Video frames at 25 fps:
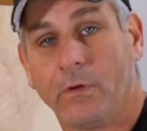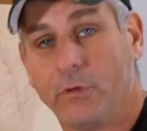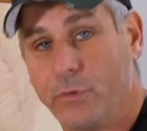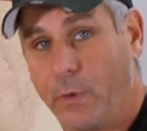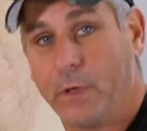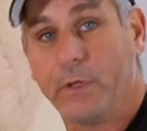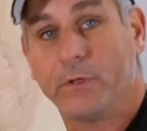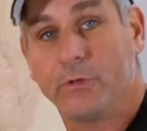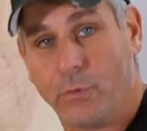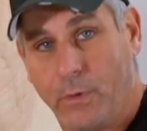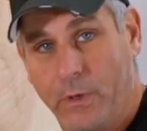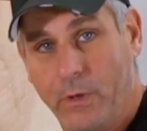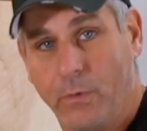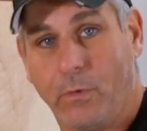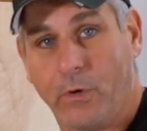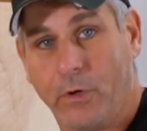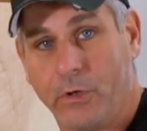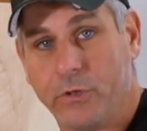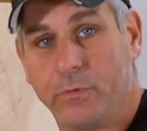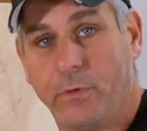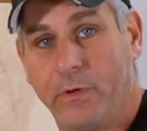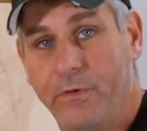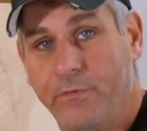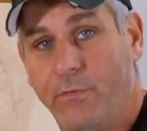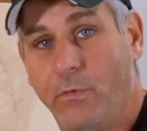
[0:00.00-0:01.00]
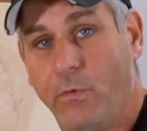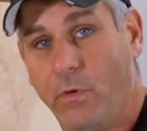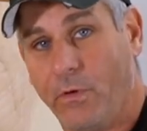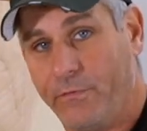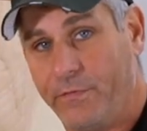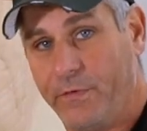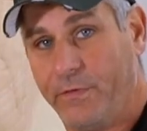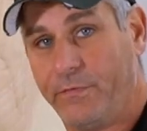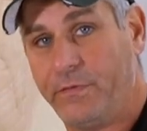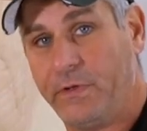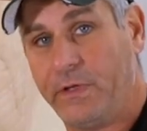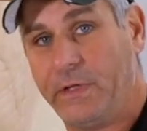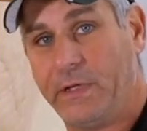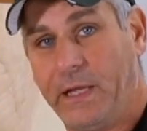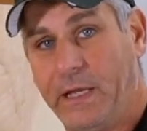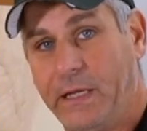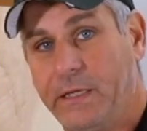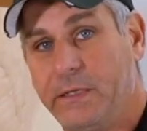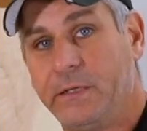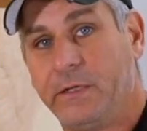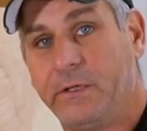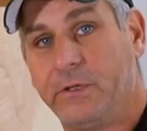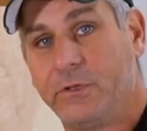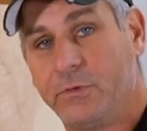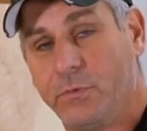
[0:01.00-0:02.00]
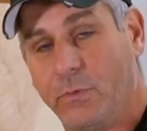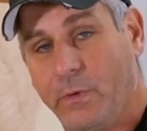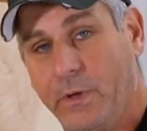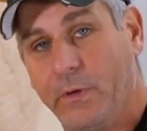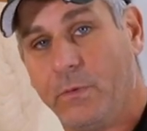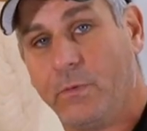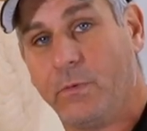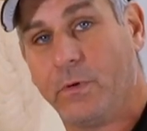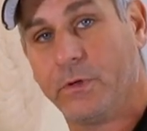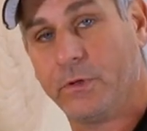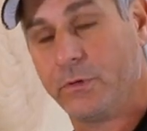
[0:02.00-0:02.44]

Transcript: 21 or 24, 15, 18, 21,